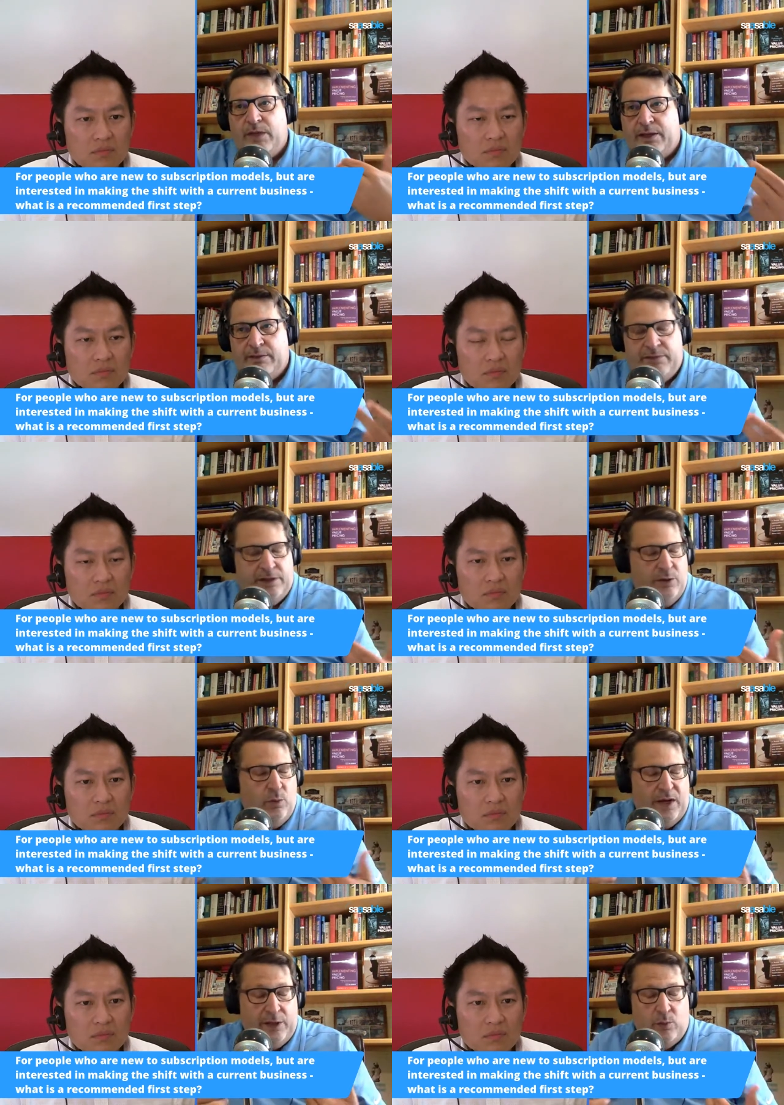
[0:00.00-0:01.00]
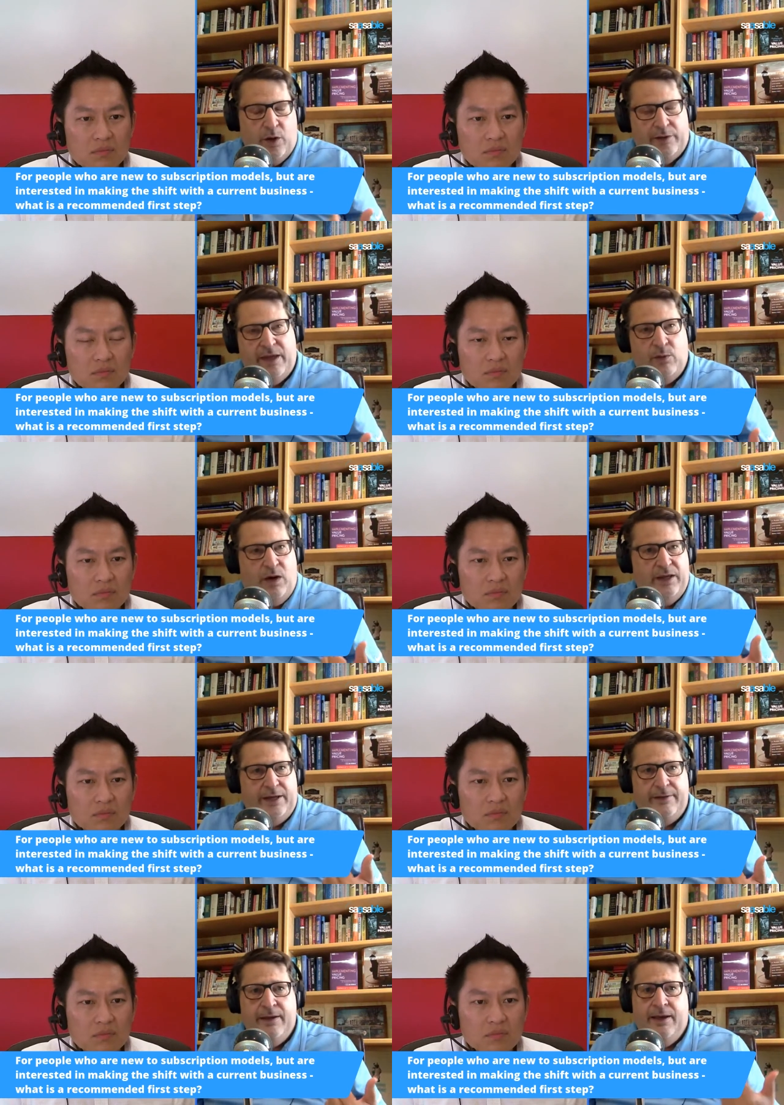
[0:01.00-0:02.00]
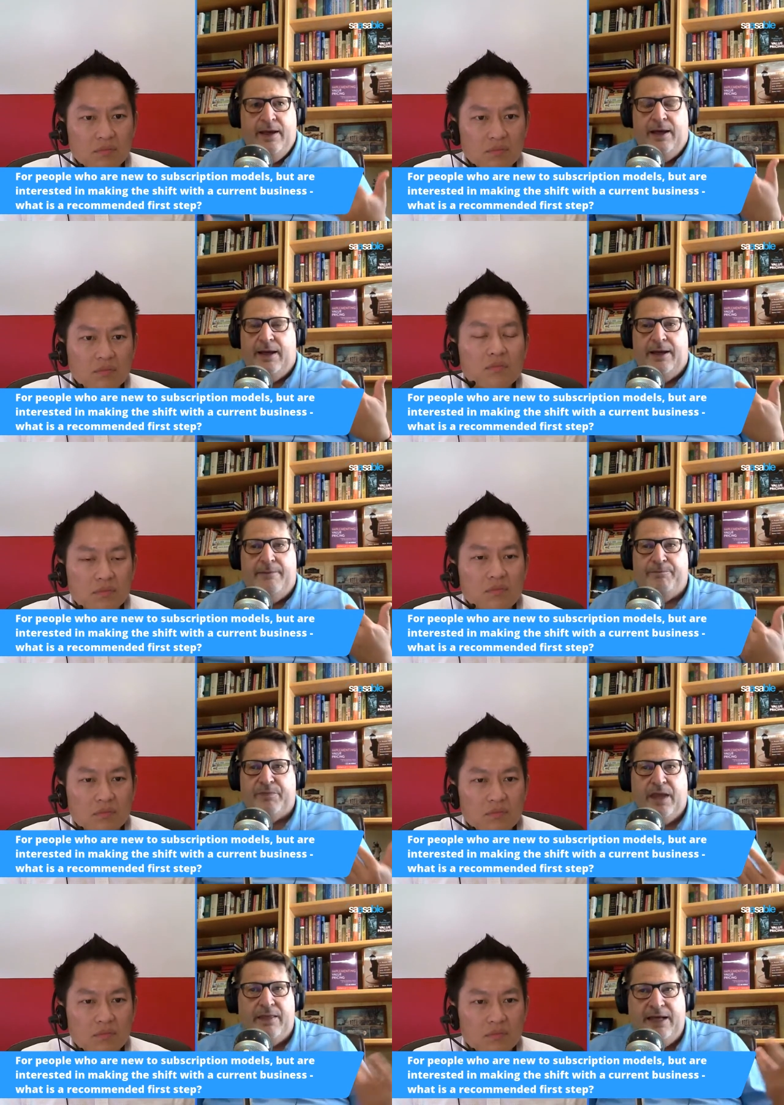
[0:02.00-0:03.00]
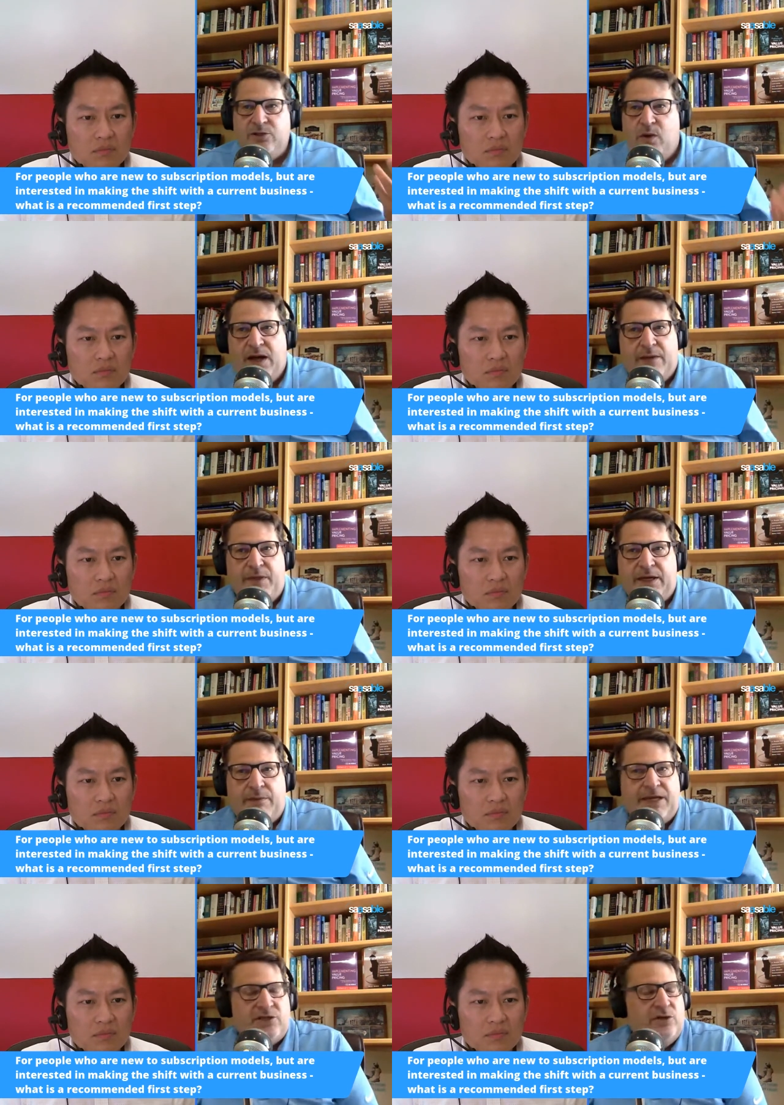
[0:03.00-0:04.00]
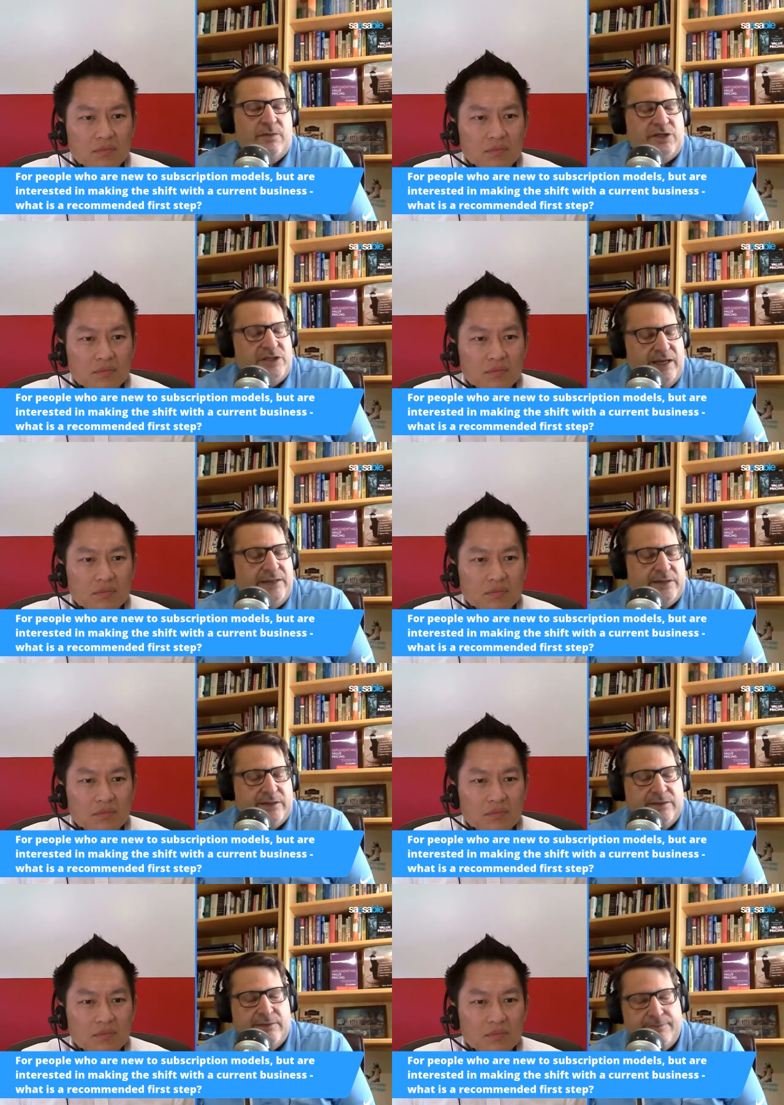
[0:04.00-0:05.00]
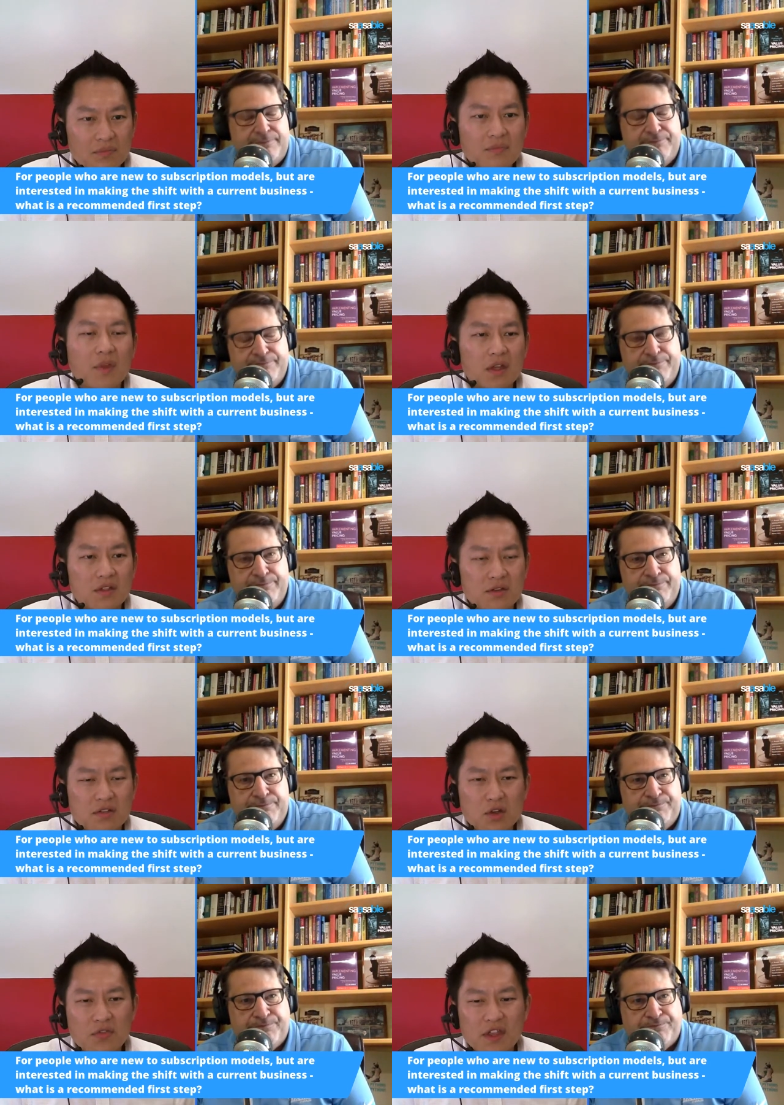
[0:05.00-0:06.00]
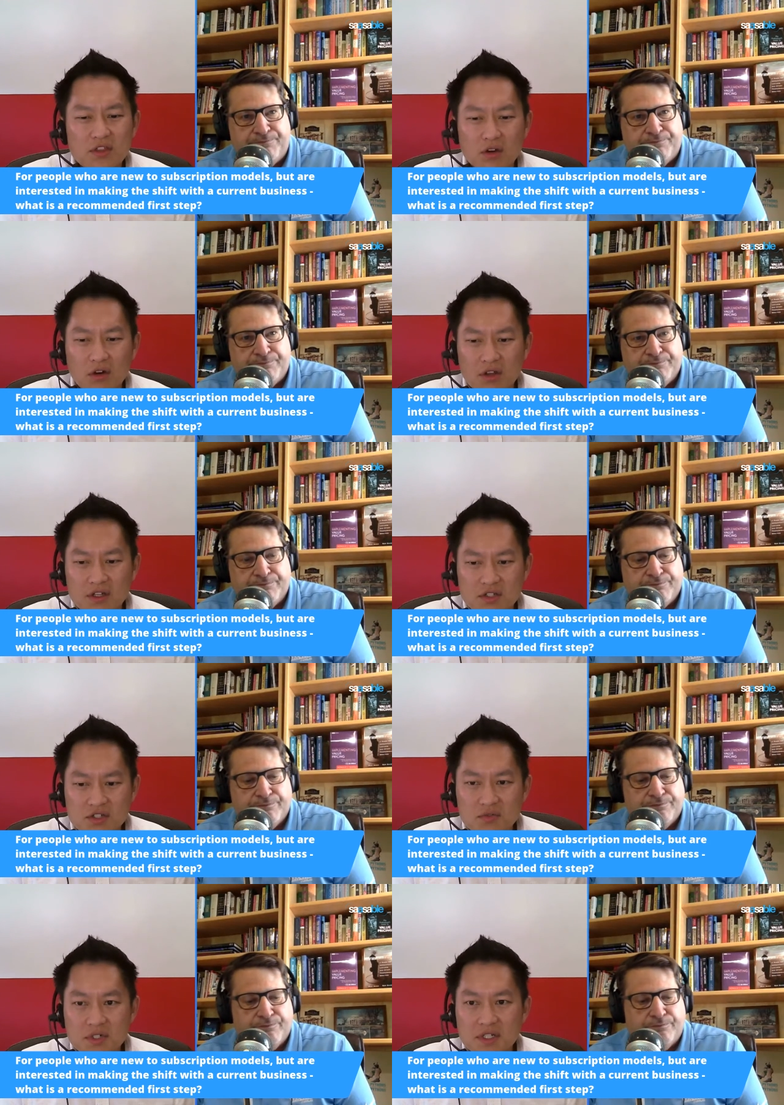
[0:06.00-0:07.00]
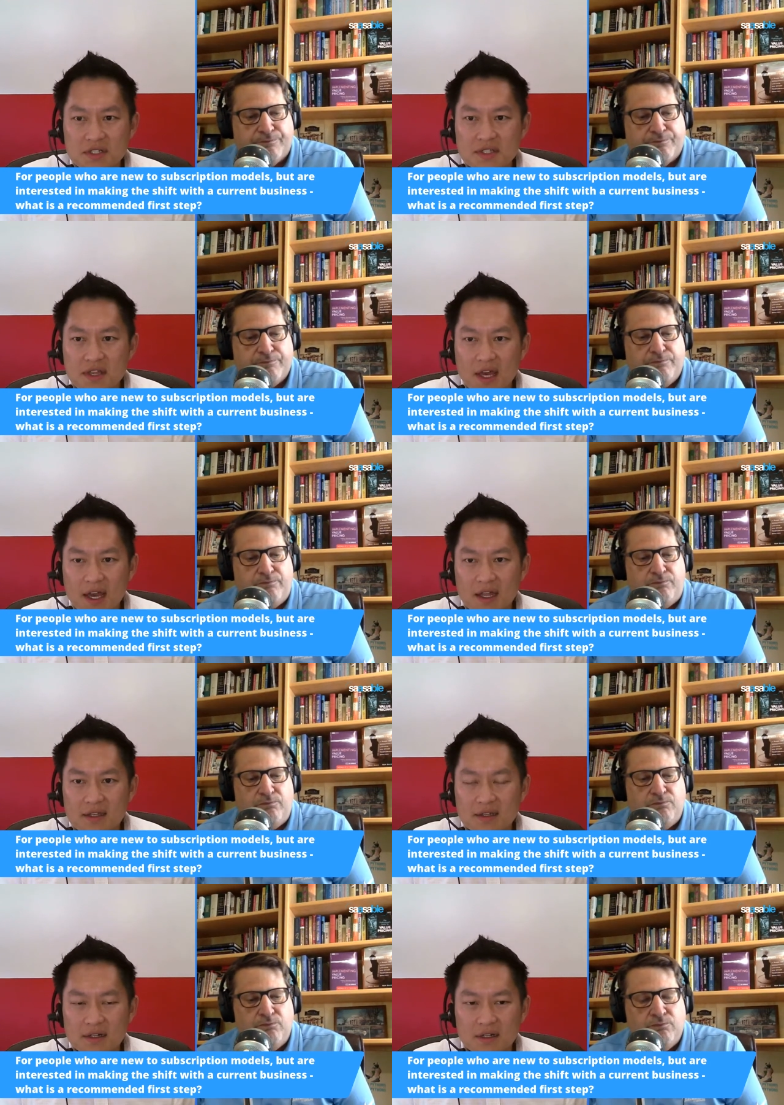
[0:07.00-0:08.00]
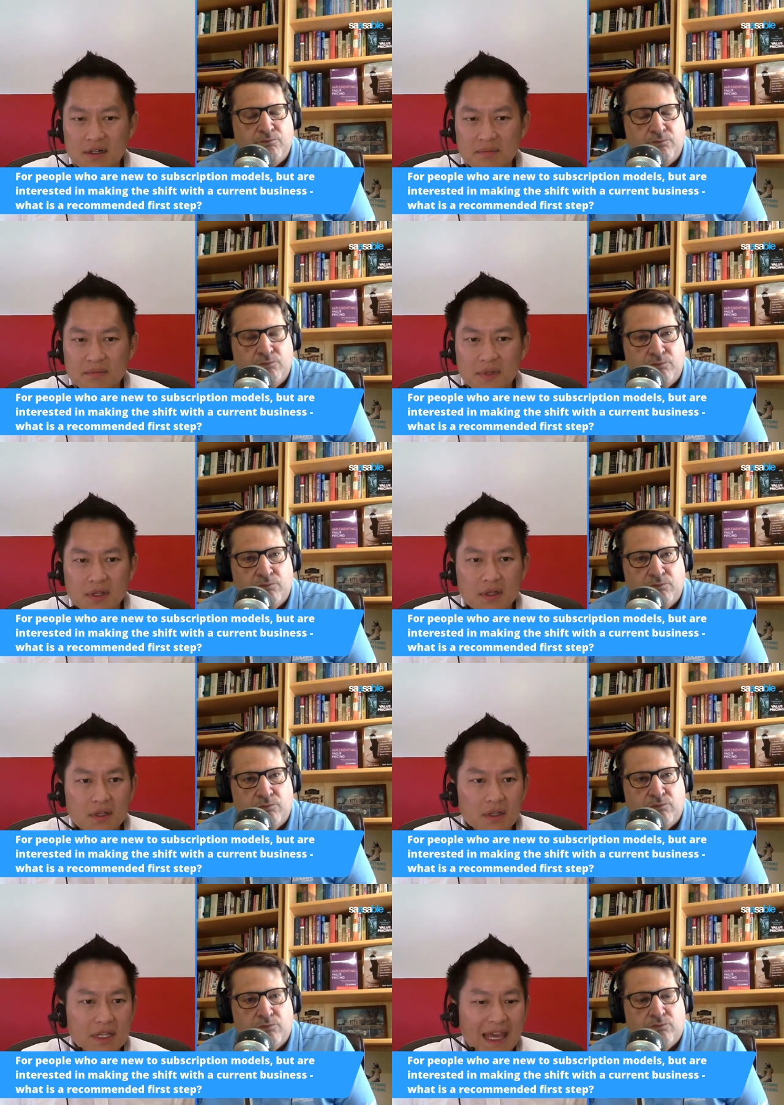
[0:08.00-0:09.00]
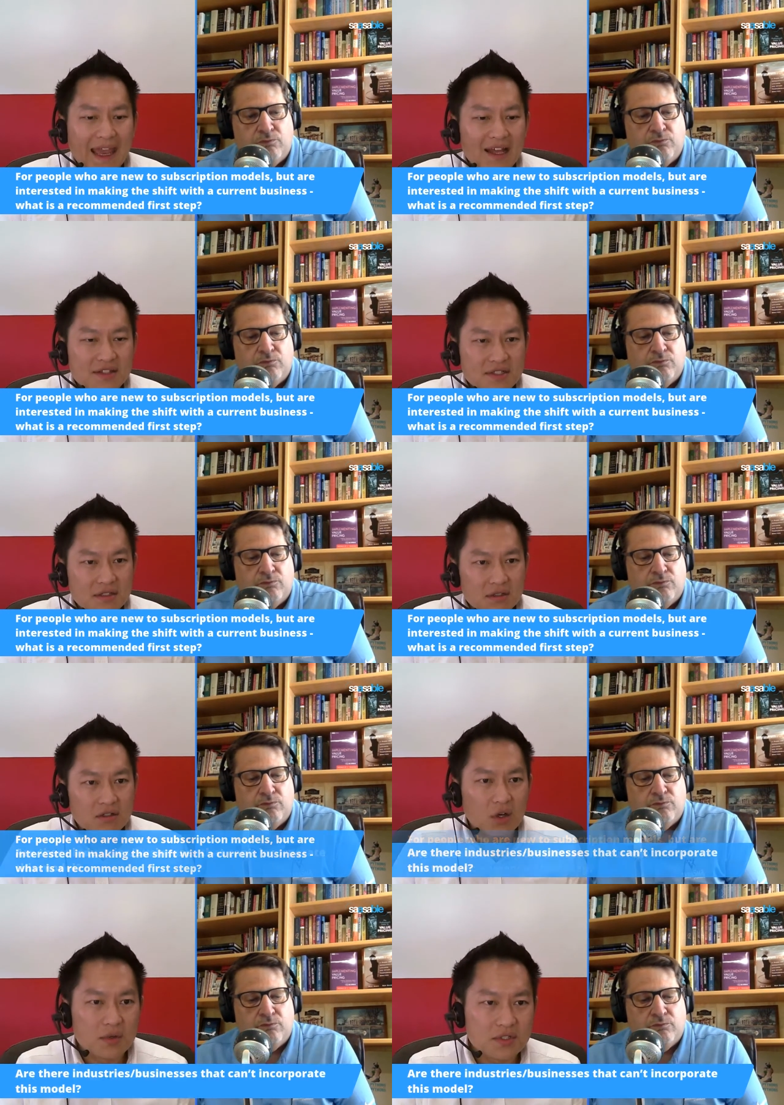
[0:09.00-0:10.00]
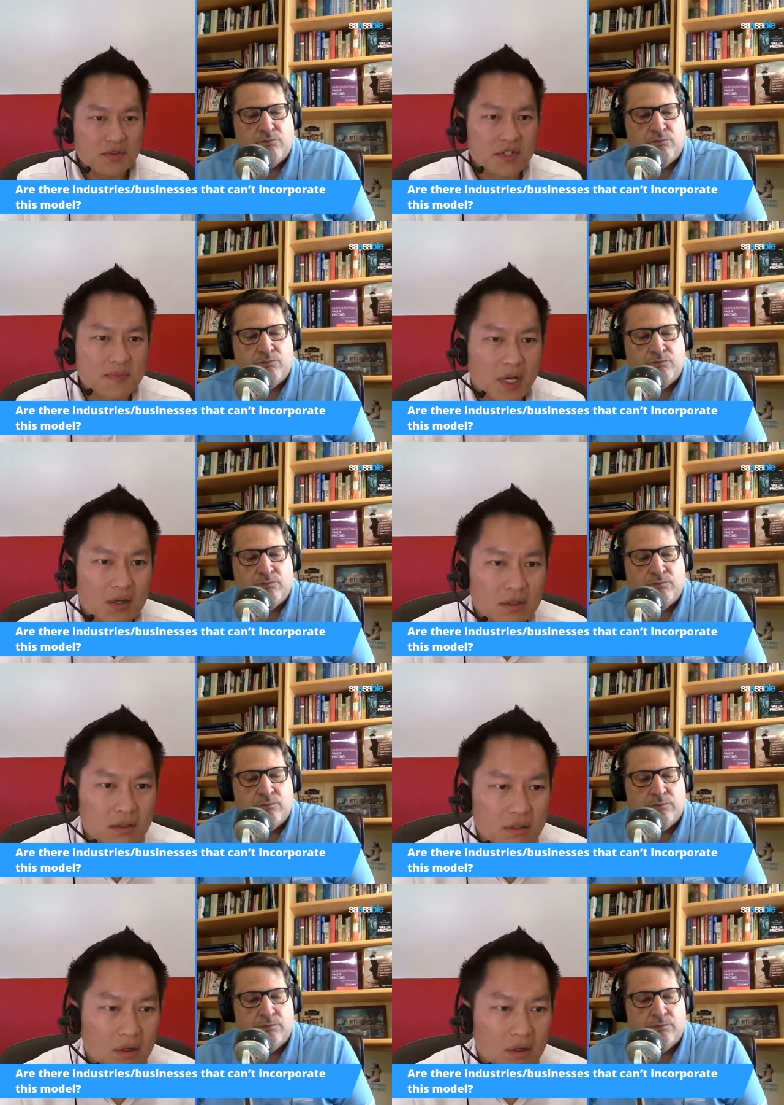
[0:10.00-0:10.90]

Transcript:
Speaker 1: uh, you know when and where they want it um, and that's why i think it makes so much sense
Speaker 2: do, do you think there are industries that um, can't go into this model